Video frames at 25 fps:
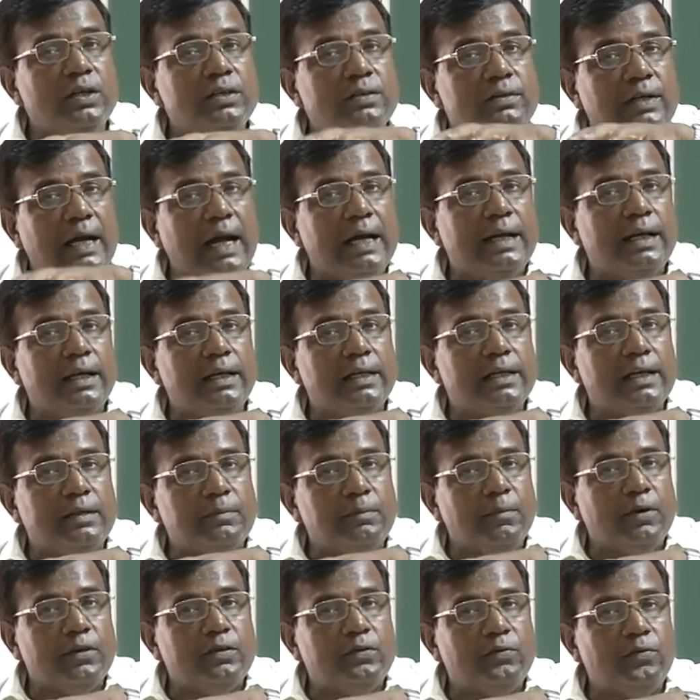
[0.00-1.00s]
in standard
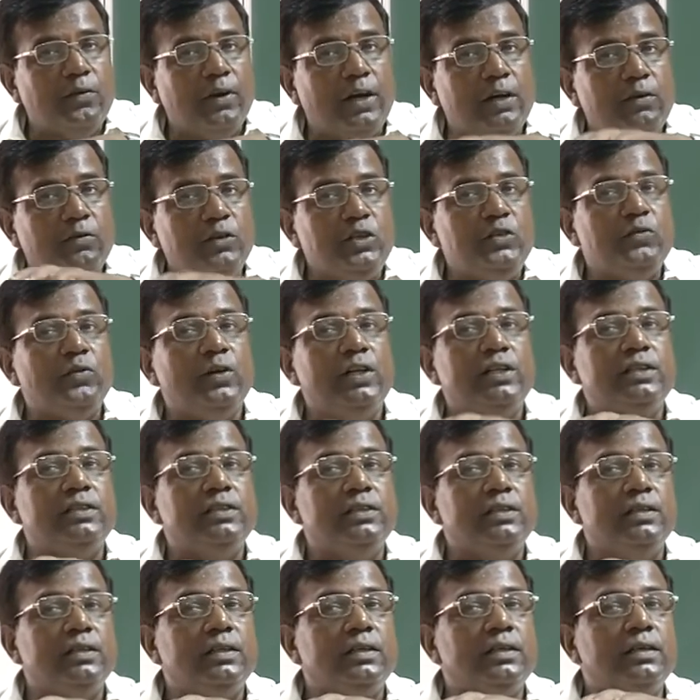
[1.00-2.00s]
atmosphere which will
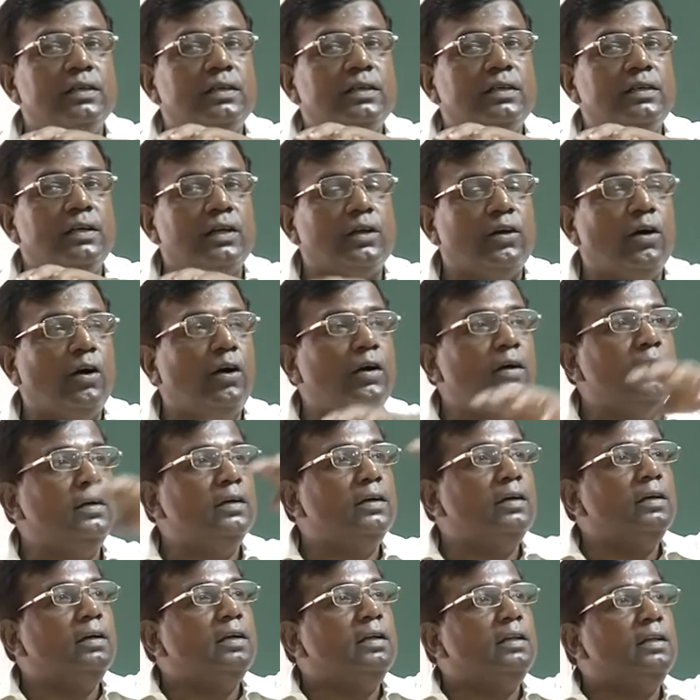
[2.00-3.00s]
record
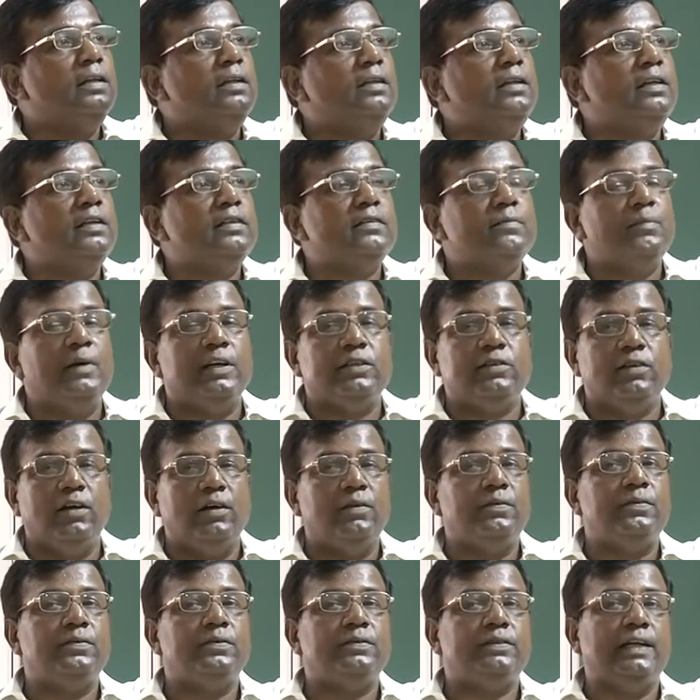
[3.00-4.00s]
this much
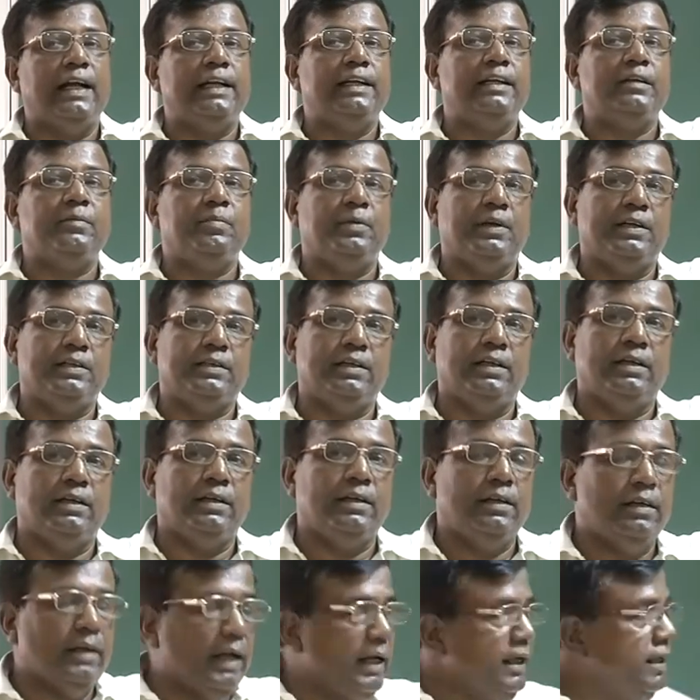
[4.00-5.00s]
of static pressure,
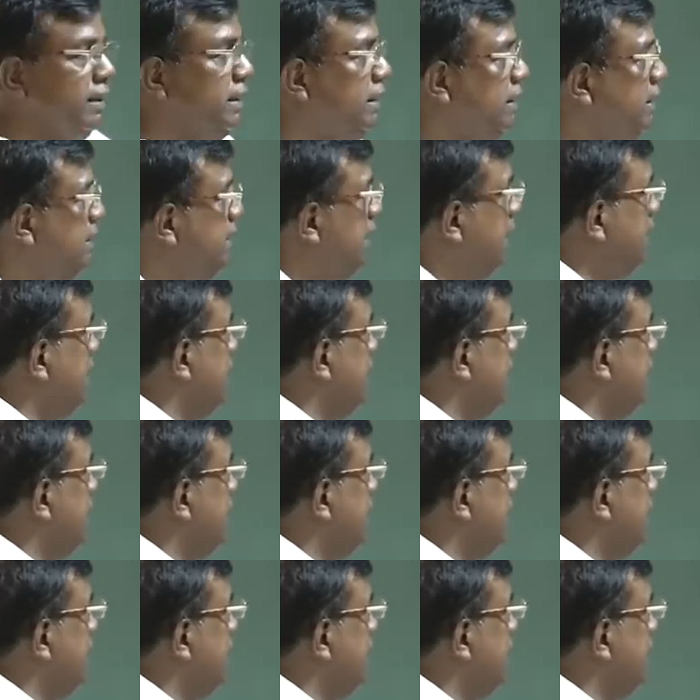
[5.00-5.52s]
right? That